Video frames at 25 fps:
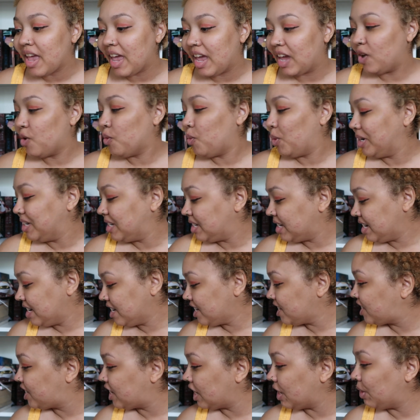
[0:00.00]
It wasn't
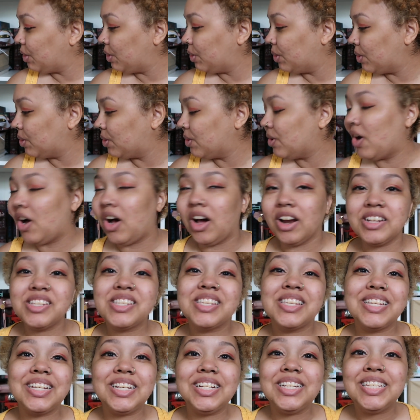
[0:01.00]
until,
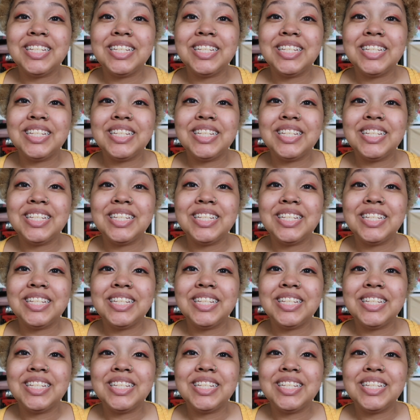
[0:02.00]
honestly,